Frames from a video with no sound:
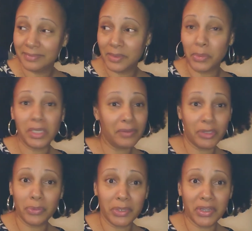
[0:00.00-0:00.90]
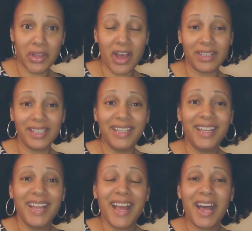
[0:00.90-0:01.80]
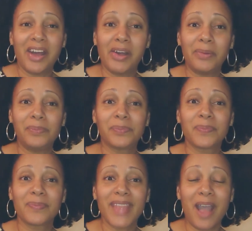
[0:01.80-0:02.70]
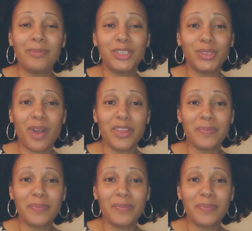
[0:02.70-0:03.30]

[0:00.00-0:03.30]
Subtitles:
whatever you want to call it. I wish you all the